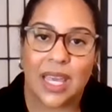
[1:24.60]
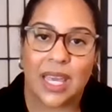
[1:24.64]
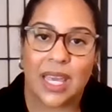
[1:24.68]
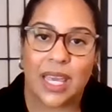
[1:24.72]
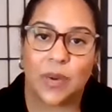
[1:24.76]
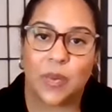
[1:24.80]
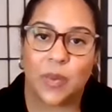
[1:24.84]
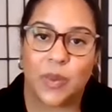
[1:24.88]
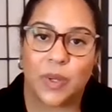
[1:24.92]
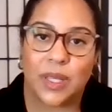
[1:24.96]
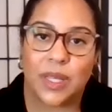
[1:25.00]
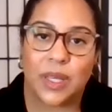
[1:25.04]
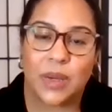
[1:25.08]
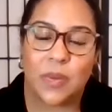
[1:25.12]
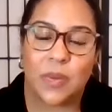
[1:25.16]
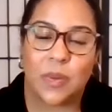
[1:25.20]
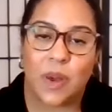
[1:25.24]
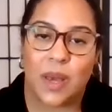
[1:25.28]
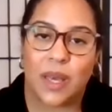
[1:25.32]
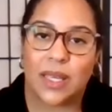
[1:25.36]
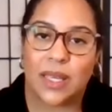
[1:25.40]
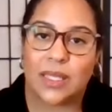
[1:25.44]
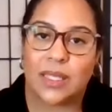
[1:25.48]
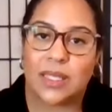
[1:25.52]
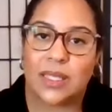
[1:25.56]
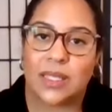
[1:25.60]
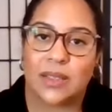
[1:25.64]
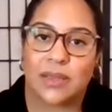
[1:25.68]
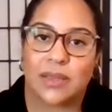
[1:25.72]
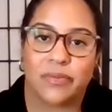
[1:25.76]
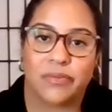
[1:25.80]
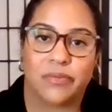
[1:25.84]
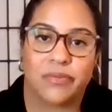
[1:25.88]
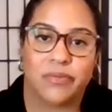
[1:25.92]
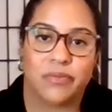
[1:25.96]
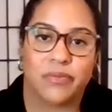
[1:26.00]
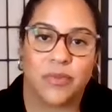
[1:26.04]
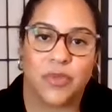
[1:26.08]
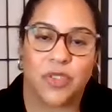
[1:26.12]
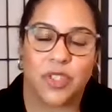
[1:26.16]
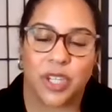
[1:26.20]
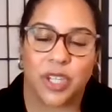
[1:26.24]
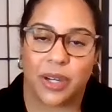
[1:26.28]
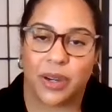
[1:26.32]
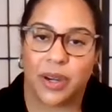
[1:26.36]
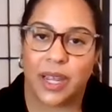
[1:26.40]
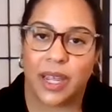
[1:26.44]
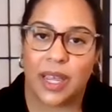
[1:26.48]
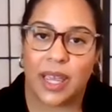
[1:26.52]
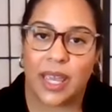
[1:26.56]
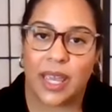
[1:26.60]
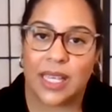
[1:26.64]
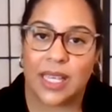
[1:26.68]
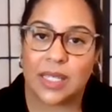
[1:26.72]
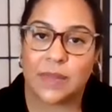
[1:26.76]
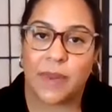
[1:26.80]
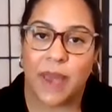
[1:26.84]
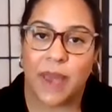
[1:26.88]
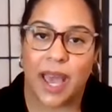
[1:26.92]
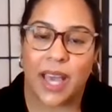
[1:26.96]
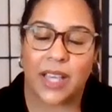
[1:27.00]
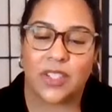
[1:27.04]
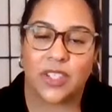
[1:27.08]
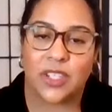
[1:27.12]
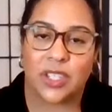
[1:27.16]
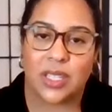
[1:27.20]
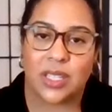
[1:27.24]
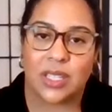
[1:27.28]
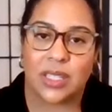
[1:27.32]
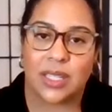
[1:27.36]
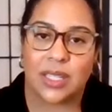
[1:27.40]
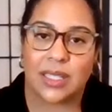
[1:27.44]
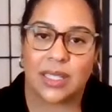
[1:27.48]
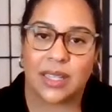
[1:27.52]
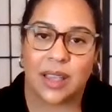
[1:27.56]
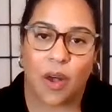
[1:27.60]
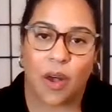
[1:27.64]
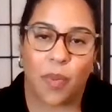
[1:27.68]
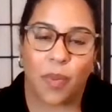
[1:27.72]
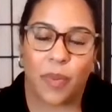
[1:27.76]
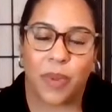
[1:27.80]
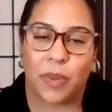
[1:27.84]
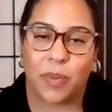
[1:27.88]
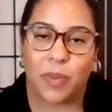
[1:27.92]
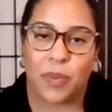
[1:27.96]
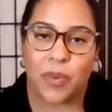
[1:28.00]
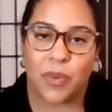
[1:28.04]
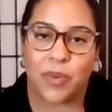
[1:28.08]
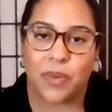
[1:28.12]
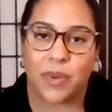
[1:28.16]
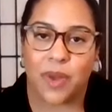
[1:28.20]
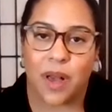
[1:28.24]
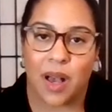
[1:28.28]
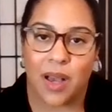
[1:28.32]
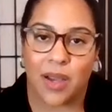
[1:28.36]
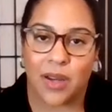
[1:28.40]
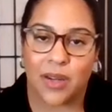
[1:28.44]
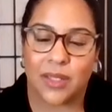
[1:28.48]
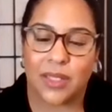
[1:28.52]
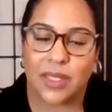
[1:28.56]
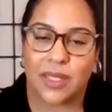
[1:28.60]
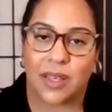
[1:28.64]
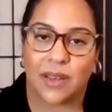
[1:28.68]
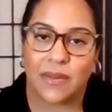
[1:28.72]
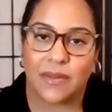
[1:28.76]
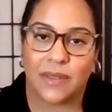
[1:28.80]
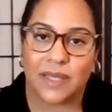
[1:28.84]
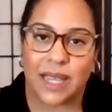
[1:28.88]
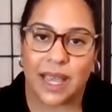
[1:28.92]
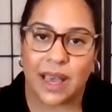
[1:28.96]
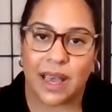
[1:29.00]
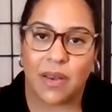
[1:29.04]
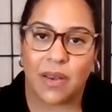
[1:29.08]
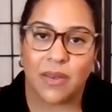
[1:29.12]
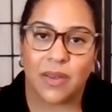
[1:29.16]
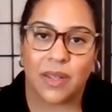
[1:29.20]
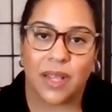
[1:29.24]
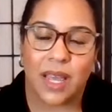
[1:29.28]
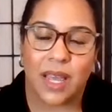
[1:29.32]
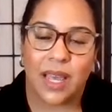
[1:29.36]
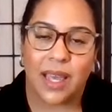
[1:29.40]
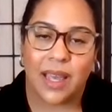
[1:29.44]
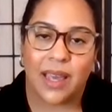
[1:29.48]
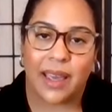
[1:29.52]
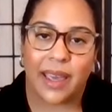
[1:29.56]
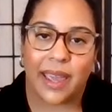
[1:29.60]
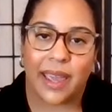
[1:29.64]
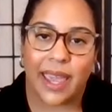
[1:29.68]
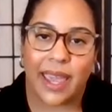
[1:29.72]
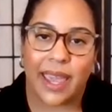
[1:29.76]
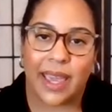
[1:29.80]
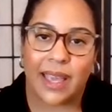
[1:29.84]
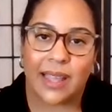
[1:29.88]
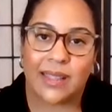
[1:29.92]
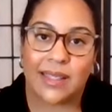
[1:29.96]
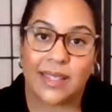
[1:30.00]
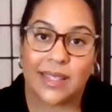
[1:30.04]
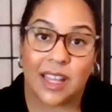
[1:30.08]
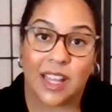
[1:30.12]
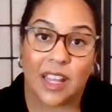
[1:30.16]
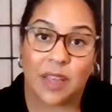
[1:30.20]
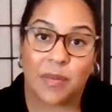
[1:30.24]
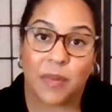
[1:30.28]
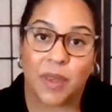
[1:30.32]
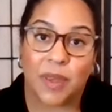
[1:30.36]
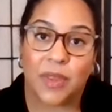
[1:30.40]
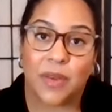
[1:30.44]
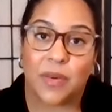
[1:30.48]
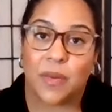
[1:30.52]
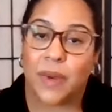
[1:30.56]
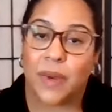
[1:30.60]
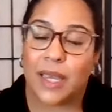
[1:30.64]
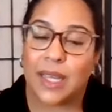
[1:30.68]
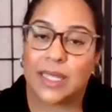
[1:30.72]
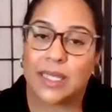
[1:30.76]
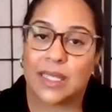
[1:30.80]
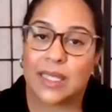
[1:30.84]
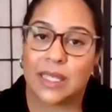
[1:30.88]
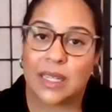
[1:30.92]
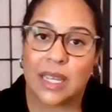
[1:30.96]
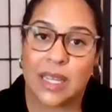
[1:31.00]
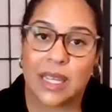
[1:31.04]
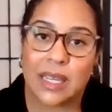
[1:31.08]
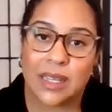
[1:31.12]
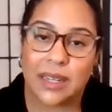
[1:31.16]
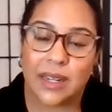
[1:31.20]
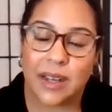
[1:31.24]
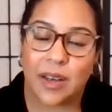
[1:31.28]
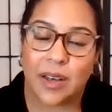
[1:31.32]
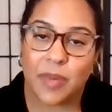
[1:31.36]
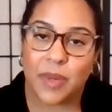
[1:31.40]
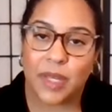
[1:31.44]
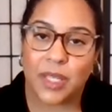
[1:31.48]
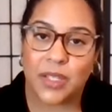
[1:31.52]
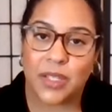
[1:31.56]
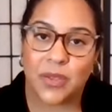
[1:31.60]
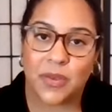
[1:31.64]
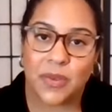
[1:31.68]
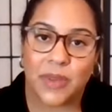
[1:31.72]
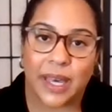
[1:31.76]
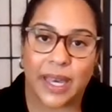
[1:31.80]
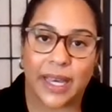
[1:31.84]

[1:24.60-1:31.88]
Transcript: He really was sharing his passion and to help people conquer self doubt and telling me the ways that he could help me do